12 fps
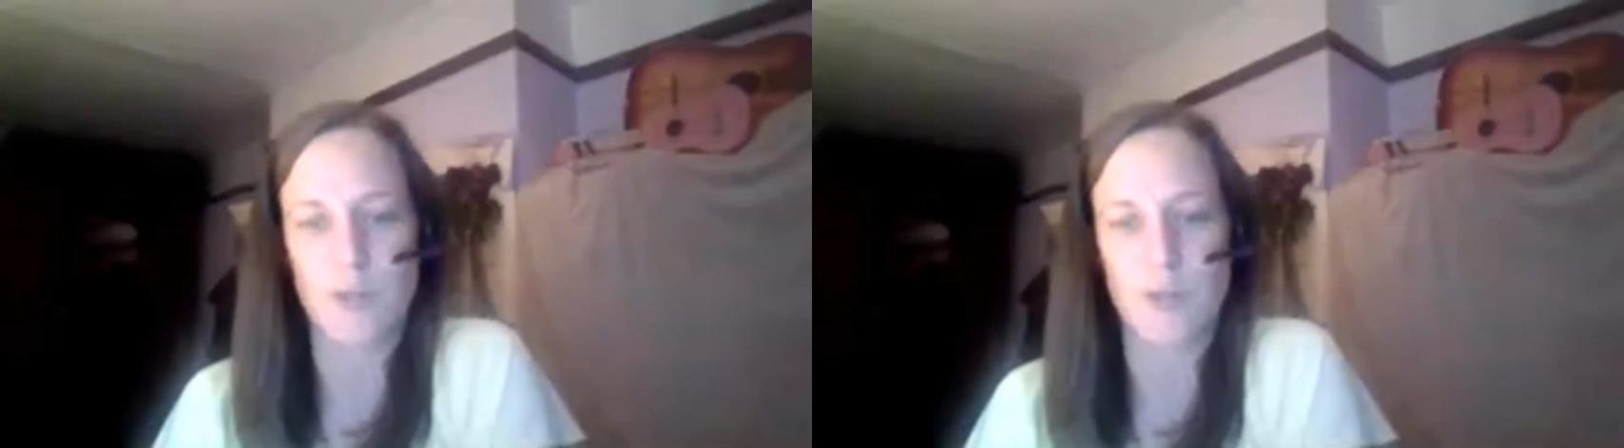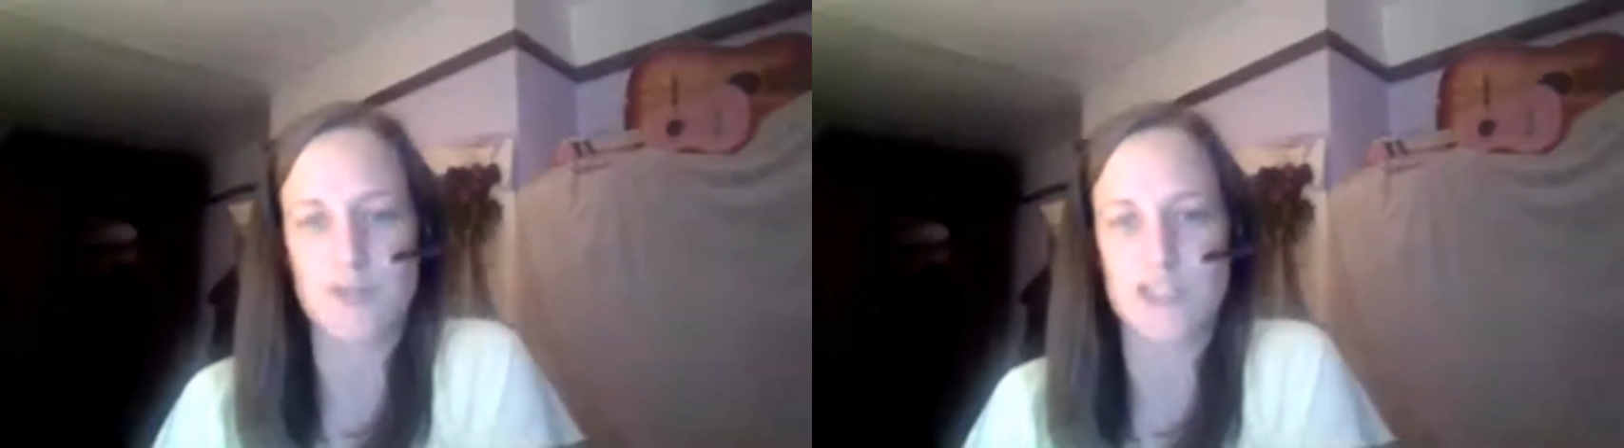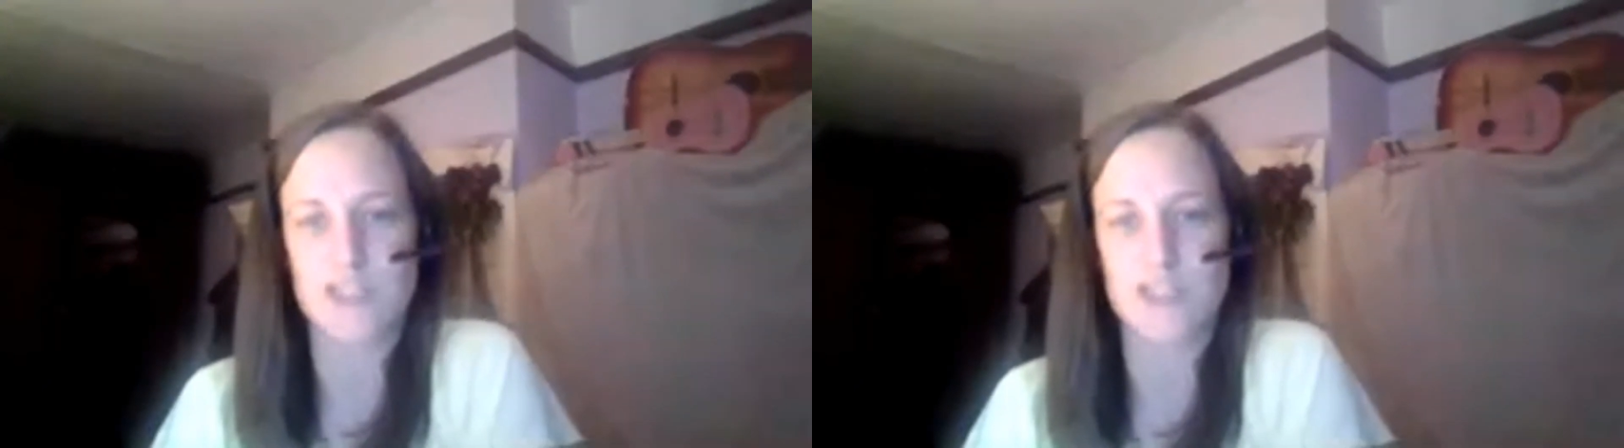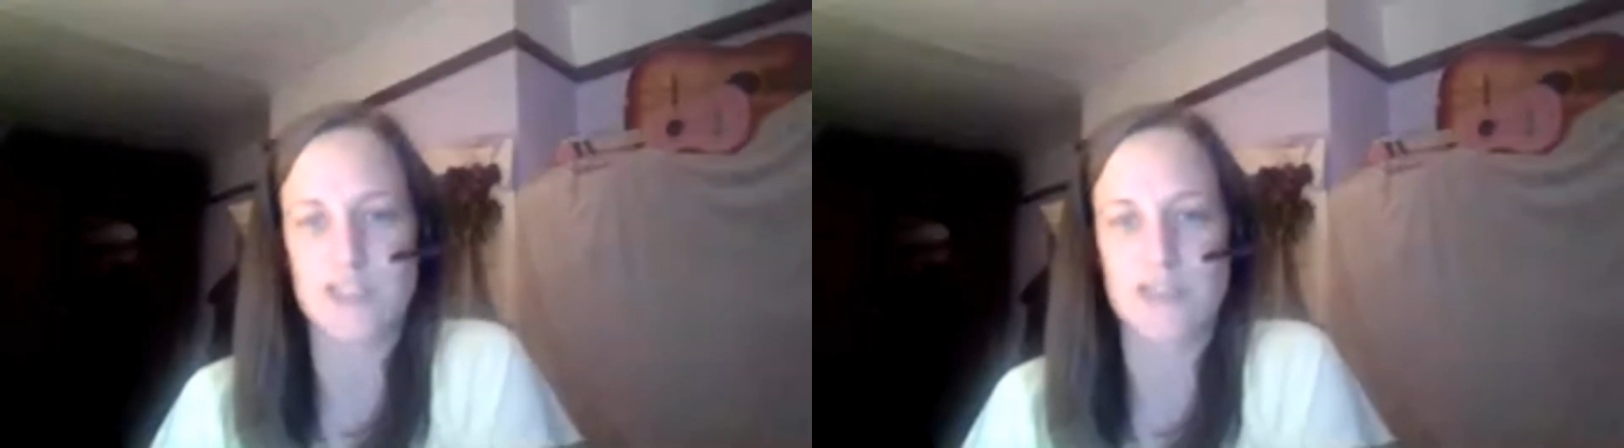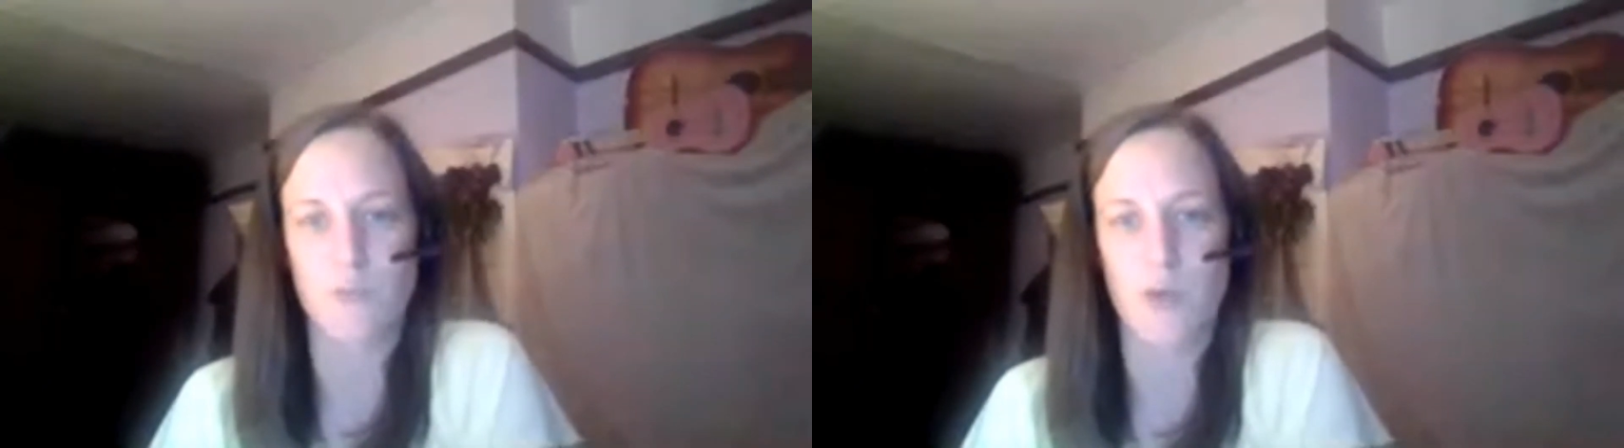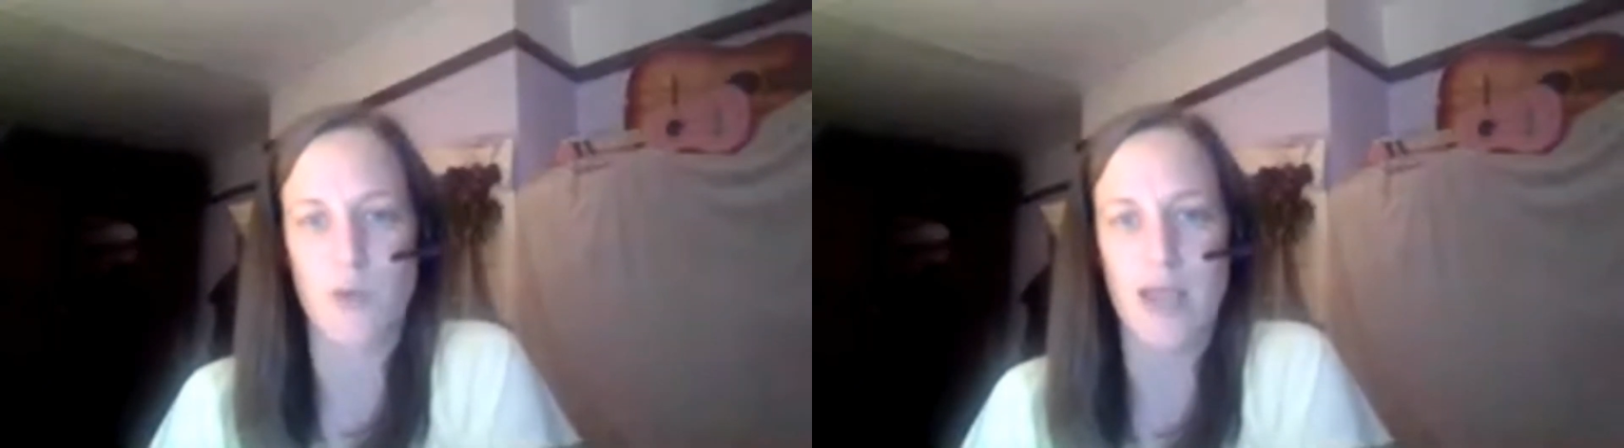which is the
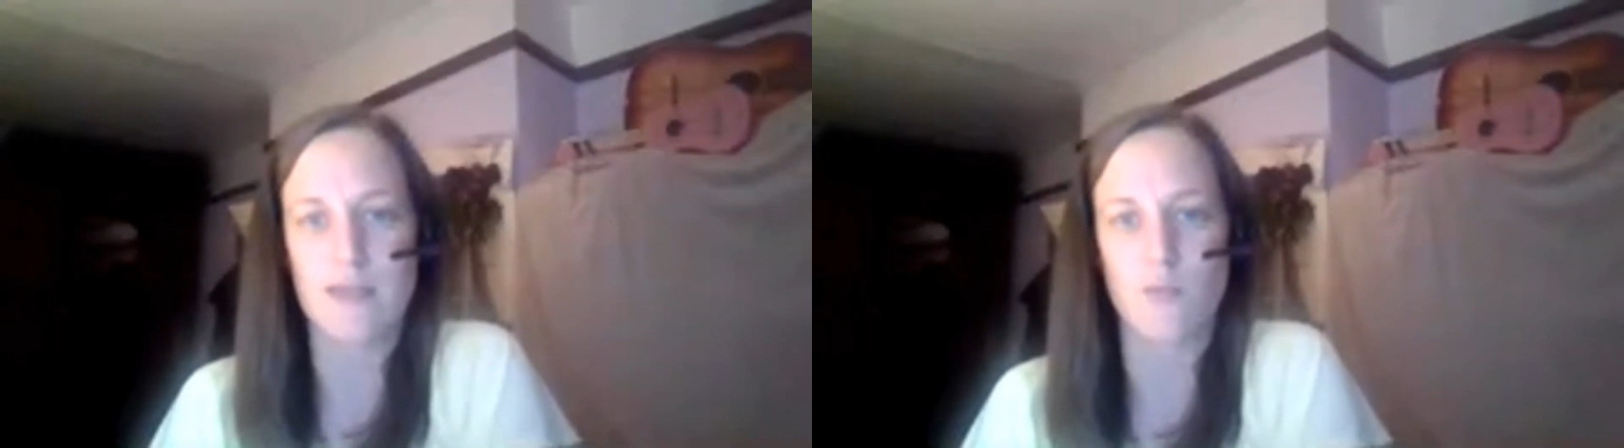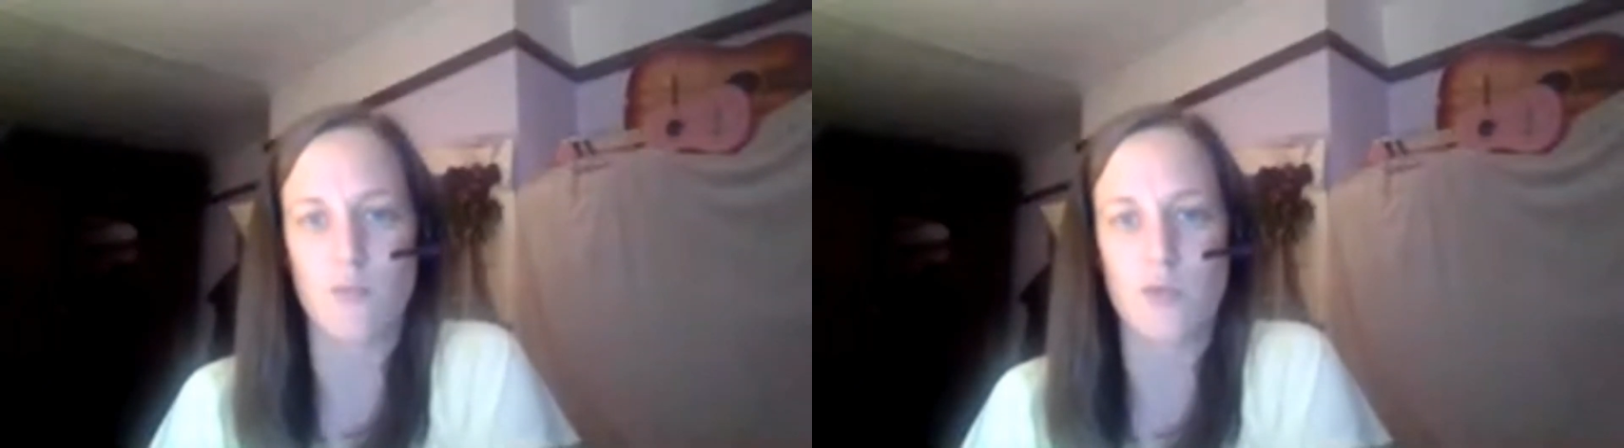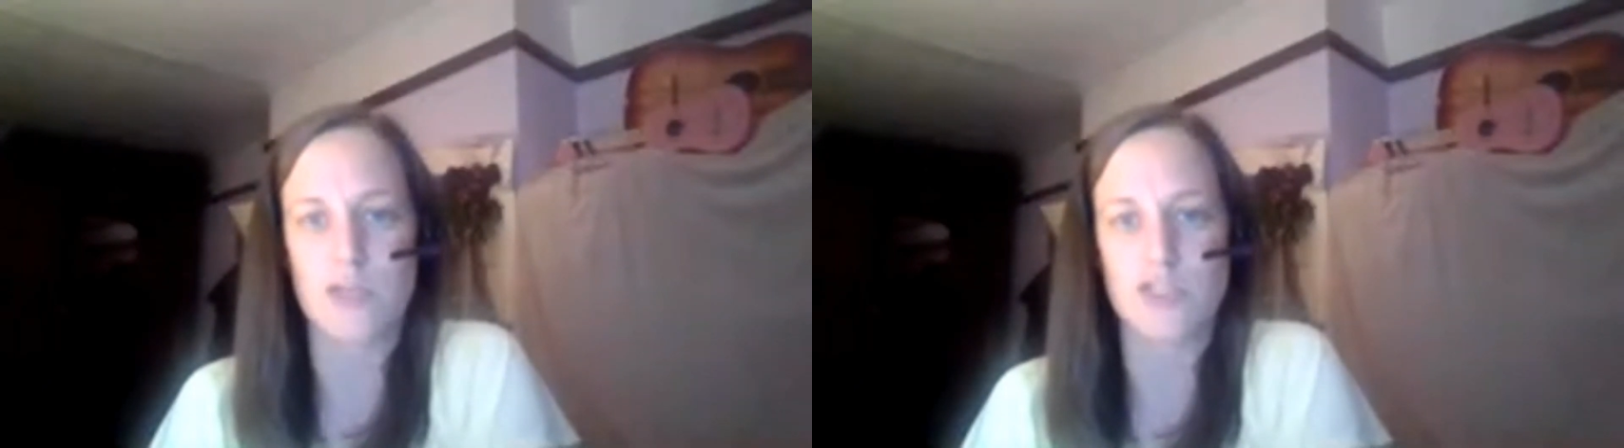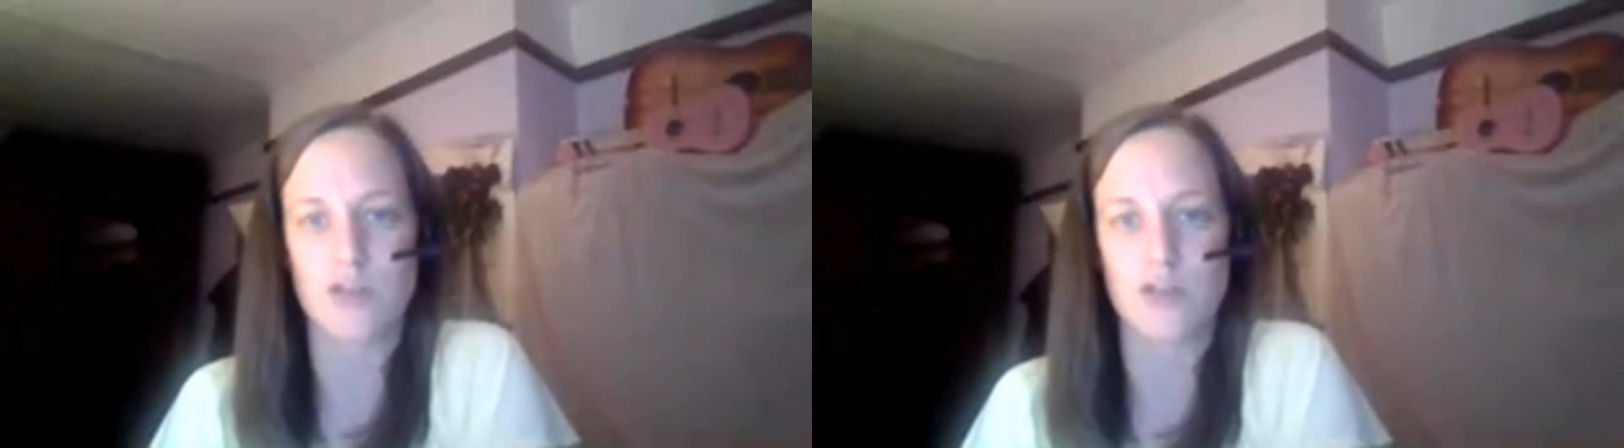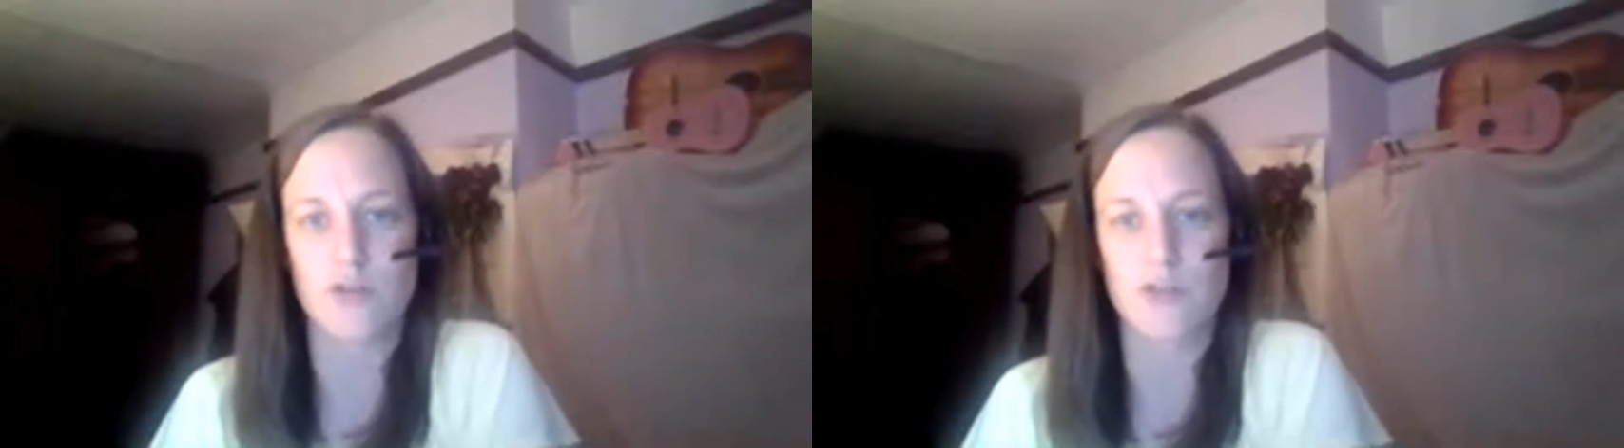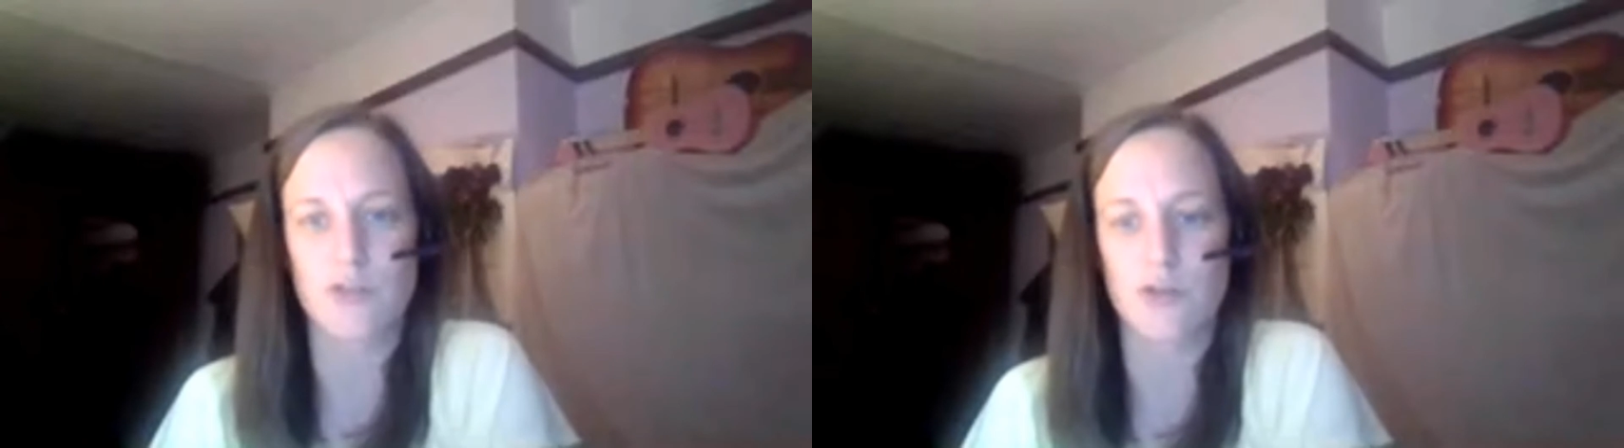way that we do
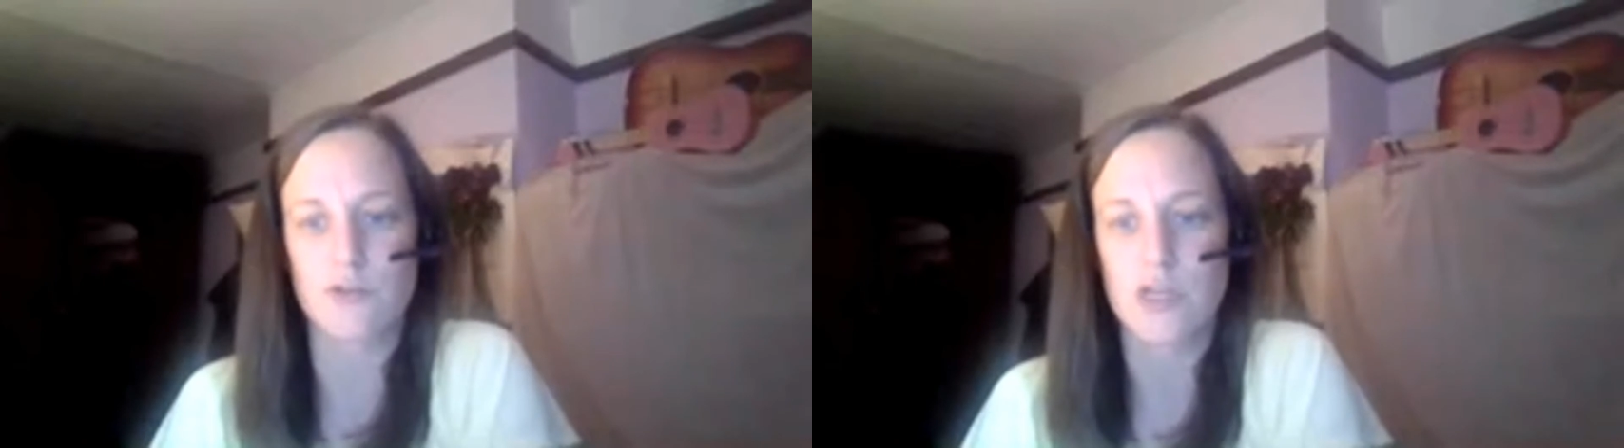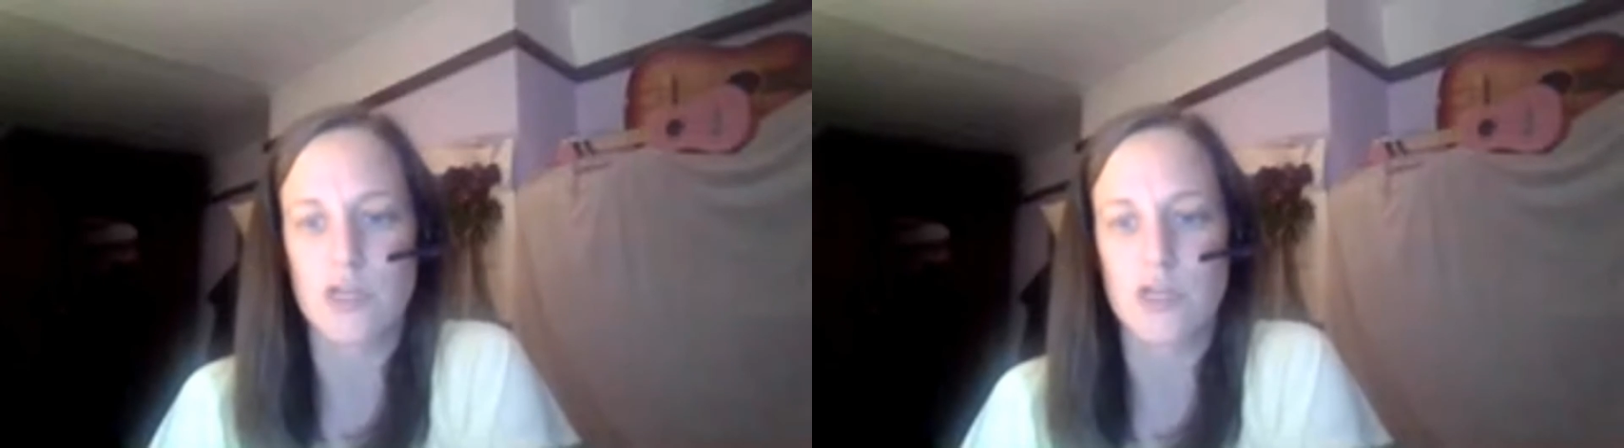use